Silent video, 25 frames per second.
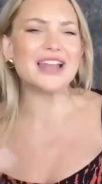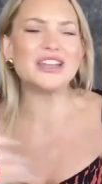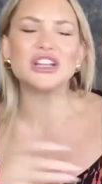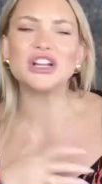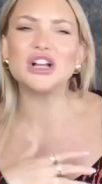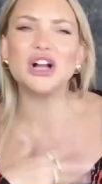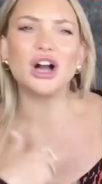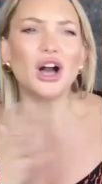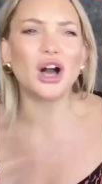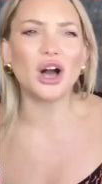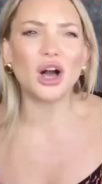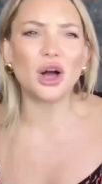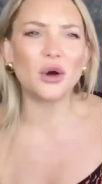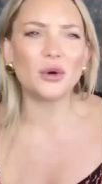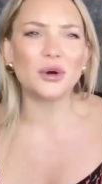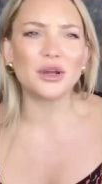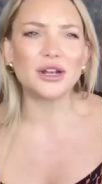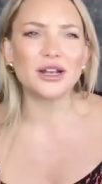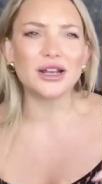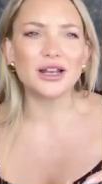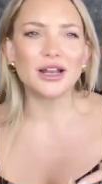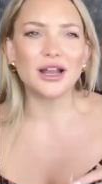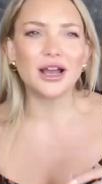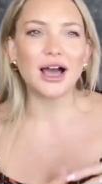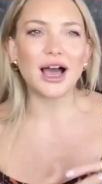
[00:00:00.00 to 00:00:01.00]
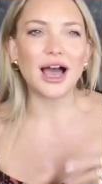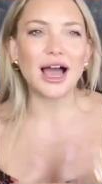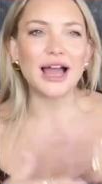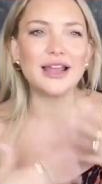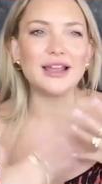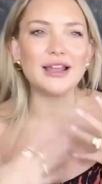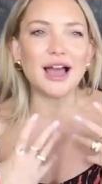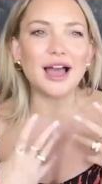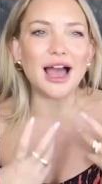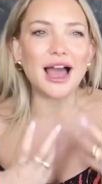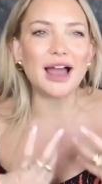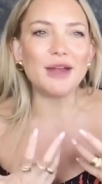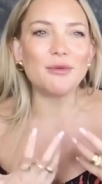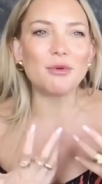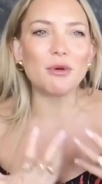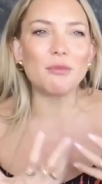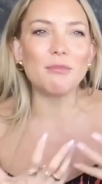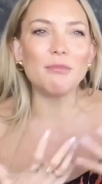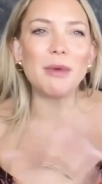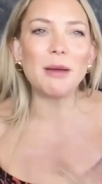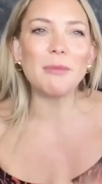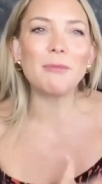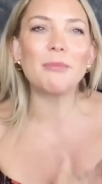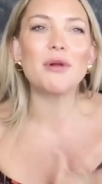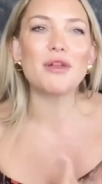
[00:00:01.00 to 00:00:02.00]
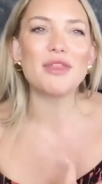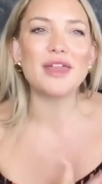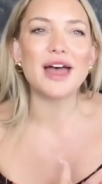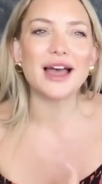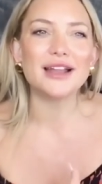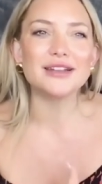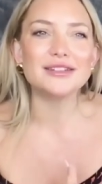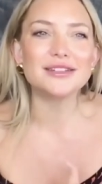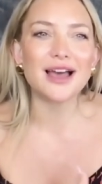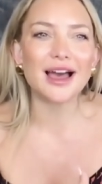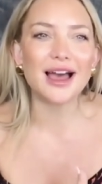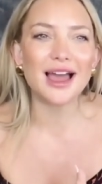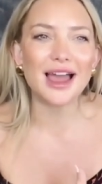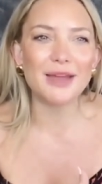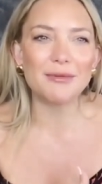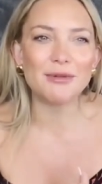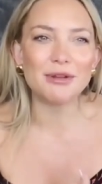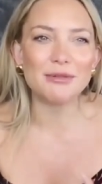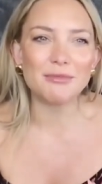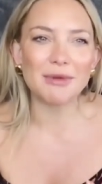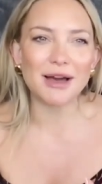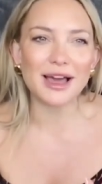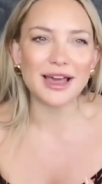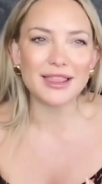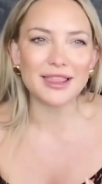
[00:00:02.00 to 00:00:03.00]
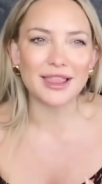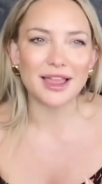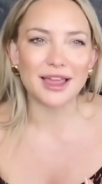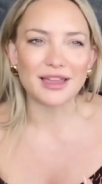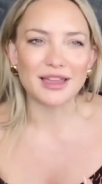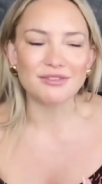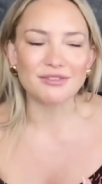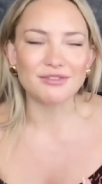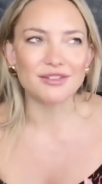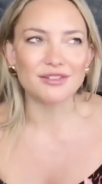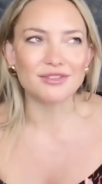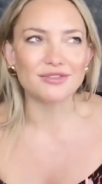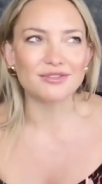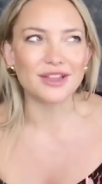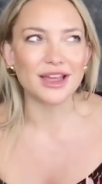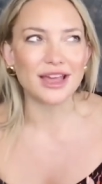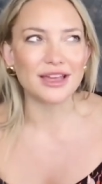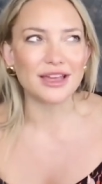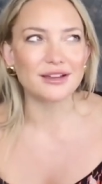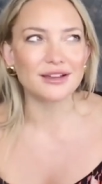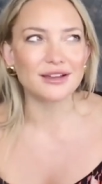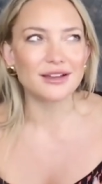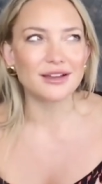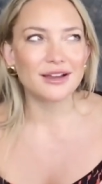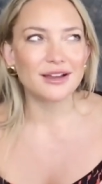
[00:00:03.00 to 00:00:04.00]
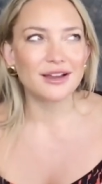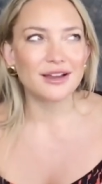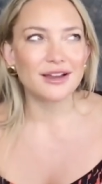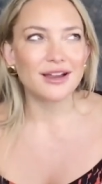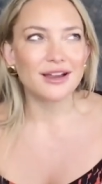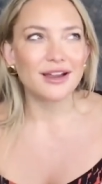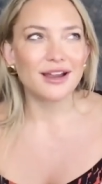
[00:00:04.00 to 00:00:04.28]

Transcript: had to go. And I remember that time in my life of like,